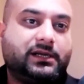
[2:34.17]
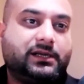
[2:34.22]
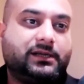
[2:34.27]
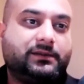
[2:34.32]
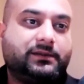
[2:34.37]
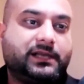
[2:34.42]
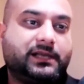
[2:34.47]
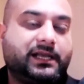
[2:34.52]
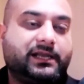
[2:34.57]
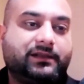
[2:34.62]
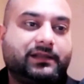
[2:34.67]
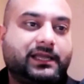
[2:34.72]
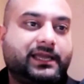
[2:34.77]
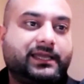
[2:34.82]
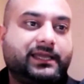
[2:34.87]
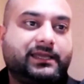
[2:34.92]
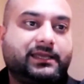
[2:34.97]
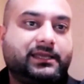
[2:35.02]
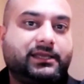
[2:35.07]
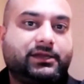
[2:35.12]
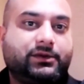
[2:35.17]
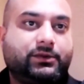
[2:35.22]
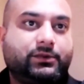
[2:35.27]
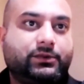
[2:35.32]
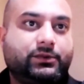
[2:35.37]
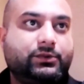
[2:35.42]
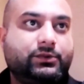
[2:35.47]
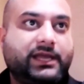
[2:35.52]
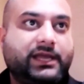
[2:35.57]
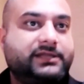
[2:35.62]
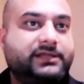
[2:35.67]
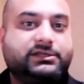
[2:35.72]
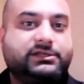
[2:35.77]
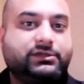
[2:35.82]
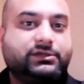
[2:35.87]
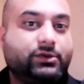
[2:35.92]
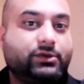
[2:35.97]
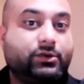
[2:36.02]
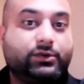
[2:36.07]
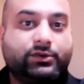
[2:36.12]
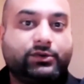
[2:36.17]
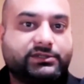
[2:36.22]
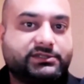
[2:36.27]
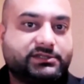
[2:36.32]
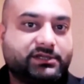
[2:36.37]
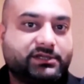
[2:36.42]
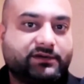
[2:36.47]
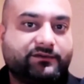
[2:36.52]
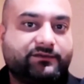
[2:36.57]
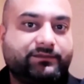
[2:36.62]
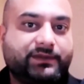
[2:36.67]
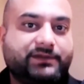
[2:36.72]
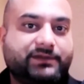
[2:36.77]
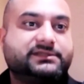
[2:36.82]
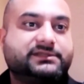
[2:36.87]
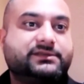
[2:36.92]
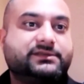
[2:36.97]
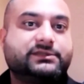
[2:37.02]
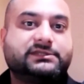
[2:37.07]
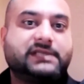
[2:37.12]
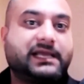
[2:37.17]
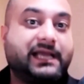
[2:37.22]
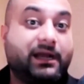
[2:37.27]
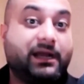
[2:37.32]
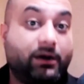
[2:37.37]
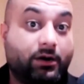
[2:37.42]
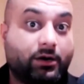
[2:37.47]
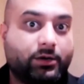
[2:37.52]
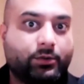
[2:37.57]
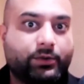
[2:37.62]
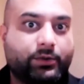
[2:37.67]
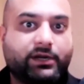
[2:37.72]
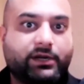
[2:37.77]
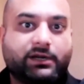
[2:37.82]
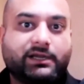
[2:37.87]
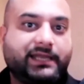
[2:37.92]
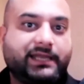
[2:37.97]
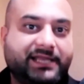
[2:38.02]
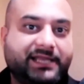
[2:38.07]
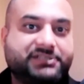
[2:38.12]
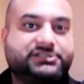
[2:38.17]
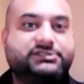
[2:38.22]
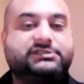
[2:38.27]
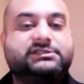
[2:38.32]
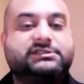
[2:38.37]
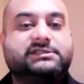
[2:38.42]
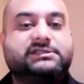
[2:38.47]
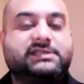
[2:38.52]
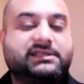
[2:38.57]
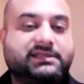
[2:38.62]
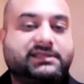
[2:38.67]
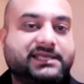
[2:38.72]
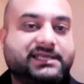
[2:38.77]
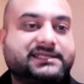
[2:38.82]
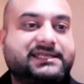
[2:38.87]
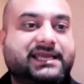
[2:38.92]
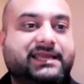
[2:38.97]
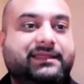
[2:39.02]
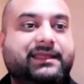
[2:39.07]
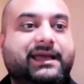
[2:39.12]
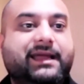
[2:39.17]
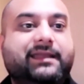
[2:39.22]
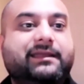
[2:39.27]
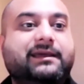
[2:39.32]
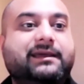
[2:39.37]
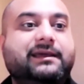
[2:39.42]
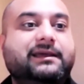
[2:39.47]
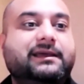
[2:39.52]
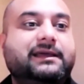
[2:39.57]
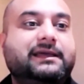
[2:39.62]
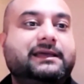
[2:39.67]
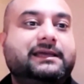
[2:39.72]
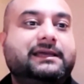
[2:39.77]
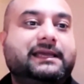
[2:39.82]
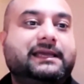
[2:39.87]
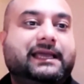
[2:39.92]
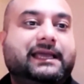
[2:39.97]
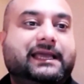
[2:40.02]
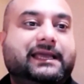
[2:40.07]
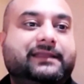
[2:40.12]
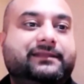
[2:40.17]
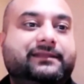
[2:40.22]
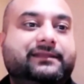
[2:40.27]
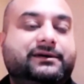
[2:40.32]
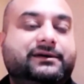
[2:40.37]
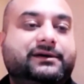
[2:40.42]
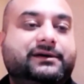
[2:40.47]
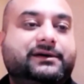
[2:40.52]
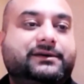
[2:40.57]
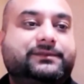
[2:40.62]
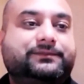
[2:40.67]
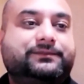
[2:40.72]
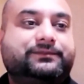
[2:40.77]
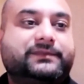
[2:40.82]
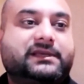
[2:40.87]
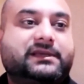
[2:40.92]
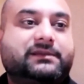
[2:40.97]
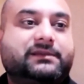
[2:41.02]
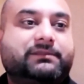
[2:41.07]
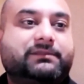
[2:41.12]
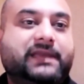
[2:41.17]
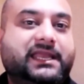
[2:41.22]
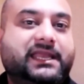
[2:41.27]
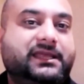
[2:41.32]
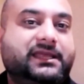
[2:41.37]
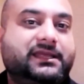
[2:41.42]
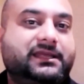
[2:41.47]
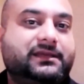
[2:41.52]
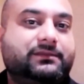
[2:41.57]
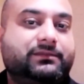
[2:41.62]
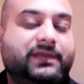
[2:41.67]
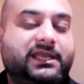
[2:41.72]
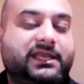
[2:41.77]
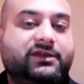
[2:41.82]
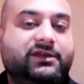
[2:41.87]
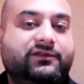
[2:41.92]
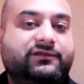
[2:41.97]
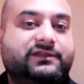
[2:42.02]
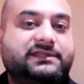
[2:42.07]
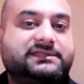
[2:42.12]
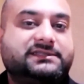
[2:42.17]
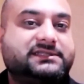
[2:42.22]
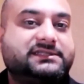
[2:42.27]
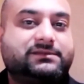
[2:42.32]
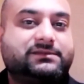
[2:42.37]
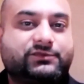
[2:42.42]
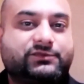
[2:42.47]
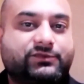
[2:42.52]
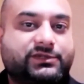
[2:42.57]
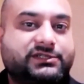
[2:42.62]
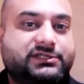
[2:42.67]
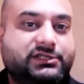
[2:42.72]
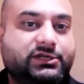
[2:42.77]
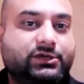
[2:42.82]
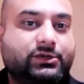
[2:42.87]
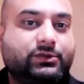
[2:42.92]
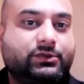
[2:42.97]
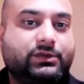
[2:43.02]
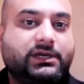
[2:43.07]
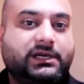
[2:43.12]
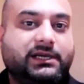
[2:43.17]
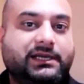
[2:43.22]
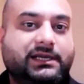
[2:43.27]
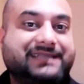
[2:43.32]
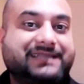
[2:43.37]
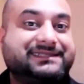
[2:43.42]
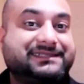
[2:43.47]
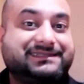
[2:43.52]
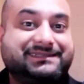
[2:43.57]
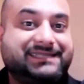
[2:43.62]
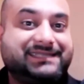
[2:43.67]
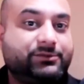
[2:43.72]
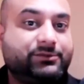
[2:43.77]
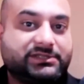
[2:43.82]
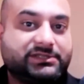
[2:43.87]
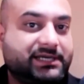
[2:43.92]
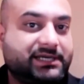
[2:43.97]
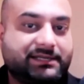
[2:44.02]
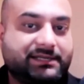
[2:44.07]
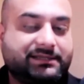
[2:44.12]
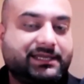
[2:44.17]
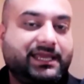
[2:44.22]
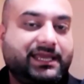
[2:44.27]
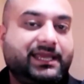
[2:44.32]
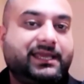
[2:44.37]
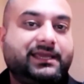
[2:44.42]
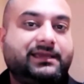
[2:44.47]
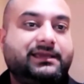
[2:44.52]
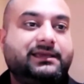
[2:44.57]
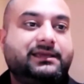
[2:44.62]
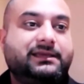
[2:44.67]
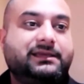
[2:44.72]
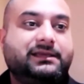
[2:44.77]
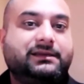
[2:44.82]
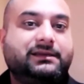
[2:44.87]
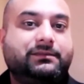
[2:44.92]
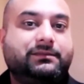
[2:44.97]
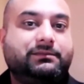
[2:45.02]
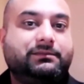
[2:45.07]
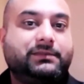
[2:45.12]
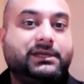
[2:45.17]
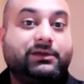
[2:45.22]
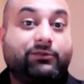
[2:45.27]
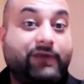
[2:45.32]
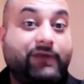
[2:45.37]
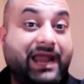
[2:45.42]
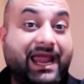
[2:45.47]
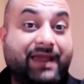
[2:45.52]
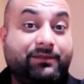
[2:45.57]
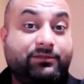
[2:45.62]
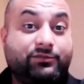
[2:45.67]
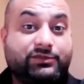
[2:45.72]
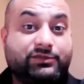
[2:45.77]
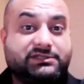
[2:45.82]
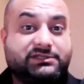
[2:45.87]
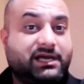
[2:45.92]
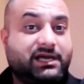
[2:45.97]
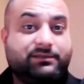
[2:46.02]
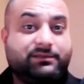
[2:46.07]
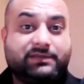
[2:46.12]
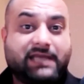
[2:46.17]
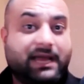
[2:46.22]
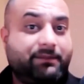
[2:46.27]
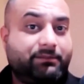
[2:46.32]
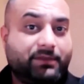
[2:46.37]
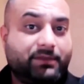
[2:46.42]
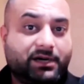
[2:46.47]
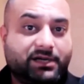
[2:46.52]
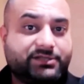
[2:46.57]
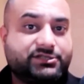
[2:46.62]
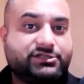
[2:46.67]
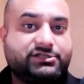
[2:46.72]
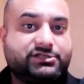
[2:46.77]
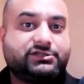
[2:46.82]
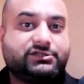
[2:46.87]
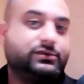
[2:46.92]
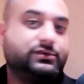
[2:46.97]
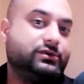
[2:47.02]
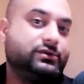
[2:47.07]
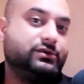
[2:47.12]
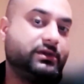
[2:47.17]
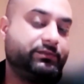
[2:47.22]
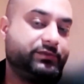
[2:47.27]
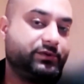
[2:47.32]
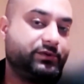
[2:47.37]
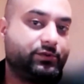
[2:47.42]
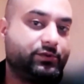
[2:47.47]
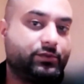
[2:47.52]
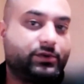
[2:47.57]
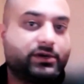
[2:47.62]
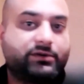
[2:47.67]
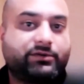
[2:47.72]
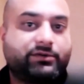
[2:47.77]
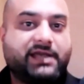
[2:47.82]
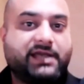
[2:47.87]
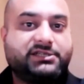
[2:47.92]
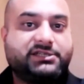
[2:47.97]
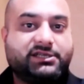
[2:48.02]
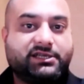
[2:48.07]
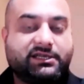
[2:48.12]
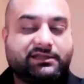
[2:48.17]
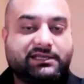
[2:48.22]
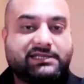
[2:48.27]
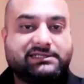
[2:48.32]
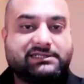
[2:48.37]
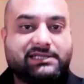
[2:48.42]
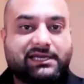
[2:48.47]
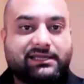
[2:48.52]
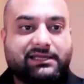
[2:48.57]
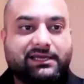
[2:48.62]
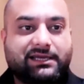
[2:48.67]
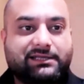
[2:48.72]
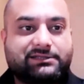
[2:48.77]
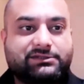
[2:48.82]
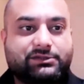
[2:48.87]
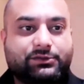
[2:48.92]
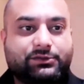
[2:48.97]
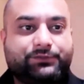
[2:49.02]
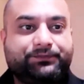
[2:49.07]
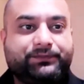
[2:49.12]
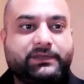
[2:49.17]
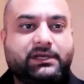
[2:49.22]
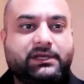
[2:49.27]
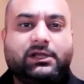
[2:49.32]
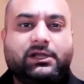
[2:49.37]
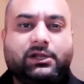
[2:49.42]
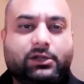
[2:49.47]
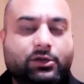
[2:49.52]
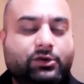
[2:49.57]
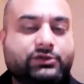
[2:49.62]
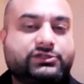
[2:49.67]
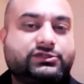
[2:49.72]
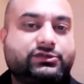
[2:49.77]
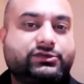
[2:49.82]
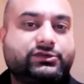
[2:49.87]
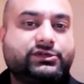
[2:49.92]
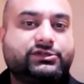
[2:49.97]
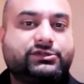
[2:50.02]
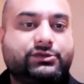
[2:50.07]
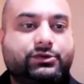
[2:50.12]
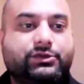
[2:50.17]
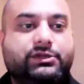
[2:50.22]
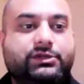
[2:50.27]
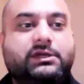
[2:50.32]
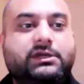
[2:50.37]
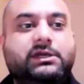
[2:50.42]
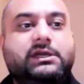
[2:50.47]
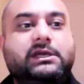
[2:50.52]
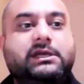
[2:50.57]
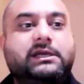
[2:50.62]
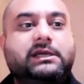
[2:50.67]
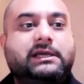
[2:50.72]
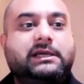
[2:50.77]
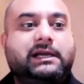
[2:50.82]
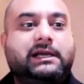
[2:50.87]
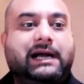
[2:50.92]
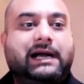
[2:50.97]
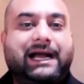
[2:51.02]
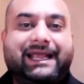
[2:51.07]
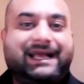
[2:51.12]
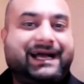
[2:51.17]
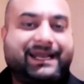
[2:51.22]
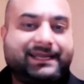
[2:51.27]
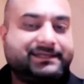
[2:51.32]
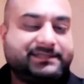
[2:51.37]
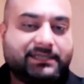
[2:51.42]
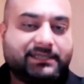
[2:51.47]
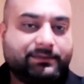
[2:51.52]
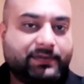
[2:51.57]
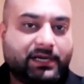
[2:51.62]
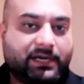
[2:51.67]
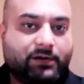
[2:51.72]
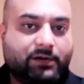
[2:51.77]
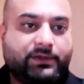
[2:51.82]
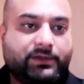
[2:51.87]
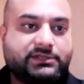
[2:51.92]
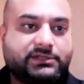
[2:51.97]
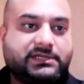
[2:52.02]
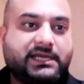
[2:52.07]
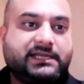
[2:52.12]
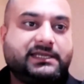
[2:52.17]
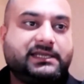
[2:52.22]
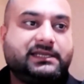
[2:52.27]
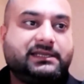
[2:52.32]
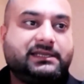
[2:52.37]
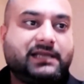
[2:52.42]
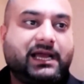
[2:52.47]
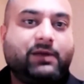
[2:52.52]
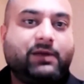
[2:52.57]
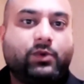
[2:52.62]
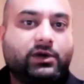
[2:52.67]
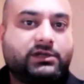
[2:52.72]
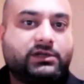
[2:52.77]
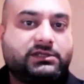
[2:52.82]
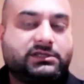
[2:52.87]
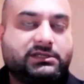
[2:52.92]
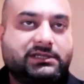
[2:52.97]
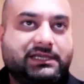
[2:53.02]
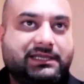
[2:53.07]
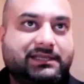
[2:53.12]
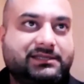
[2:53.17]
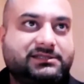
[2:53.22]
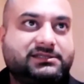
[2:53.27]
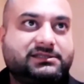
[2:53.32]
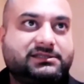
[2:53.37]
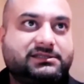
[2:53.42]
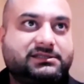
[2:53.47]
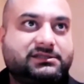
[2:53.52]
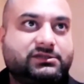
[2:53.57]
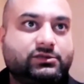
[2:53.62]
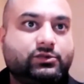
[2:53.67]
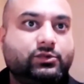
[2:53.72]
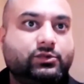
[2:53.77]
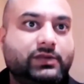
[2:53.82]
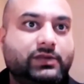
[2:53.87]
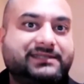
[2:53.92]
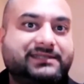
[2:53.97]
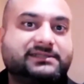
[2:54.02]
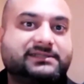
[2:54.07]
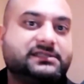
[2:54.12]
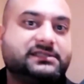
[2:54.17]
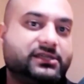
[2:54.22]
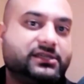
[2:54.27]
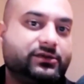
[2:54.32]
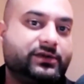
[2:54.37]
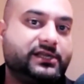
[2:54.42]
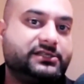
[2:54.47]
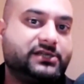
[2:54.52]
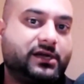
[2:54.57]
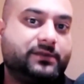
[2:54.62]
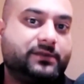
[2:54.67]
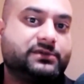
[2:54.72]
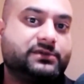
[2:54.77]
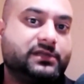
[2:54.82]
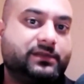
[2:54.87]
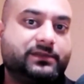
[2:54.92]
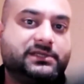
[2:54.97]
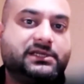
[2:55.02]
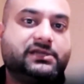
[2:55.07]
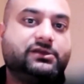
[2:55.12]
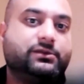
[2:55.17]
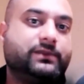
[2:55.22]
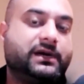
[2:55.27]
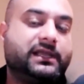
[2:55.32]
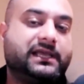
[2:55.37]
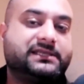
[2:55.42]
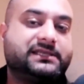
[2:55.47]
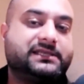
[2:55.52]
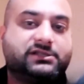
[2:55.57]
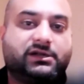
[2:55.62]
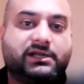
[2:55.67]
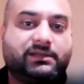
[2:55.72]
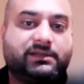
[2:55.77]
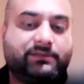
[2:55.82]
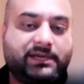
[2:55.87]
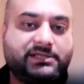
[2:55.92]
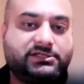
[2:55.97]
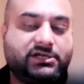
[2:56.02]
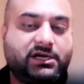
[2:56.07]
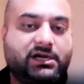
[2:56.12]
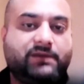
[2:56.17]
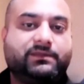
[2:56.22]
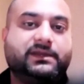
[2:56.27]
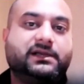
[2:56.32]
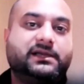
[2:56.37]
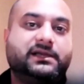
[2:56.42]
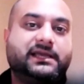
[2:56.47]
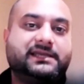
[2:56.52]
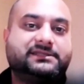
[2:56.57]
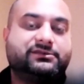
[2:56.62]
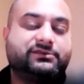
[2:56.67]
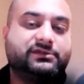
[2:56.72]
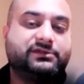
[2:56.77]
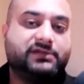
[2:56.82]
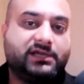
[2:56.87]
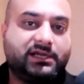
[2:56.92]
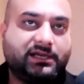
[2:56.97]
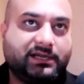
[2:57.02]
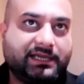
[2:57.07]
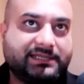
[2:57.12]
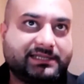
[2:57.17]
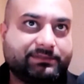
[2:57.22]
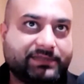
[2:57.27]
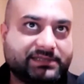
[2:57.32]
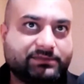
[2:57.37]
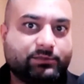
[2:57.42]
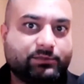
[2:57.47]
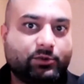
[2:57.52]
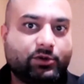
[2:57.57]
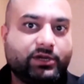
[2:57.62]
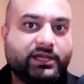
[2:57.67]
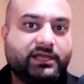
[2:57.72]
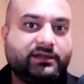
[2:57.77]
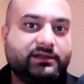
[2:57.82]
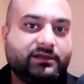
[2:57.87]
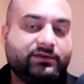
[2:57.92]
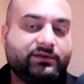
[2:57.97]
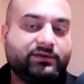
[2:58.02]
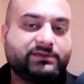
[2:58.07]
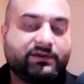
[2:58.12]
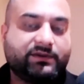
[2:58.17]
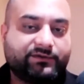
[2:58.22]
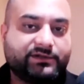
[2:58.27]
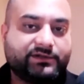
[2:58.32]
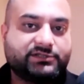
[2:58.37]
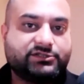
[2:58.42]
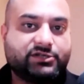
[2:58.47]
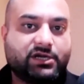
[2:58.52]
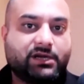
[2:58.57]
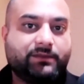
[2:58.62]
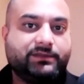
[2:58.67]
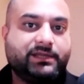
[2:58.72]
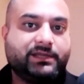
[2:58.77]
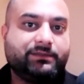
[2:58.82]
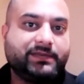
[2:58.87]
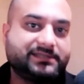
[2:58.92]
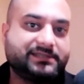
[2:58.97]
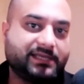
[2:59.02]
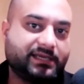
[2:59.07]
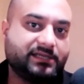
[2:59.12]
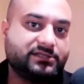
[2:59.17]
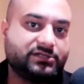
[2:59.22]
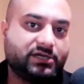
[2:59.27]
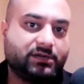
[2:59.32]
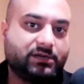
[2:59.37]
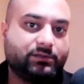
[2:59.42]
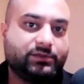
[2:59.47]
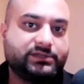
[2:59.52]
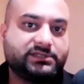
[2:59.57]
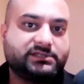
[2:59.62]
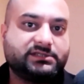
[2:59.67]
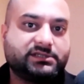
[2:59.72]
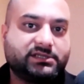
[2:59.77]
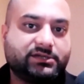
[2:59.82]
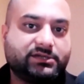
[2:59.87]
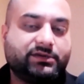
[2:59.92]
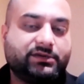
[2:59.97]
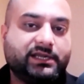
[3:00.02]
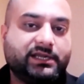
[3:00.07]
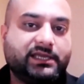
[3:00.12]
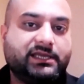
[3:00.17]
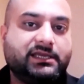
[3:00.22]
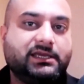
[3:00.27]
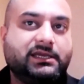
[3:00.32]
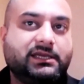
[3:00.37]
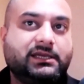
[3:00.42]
kind of like, you had to know your stuff because there was like hardware connections and things like that. And many of the systems were slow. SSD was not a thing. RAM was not that much, so computer were crashing and things like that. So long story short, I got in somehow because I worked in this school as a security job. So let me tell you about, I started my job as a busboy. That was my first job. Then my second job was a security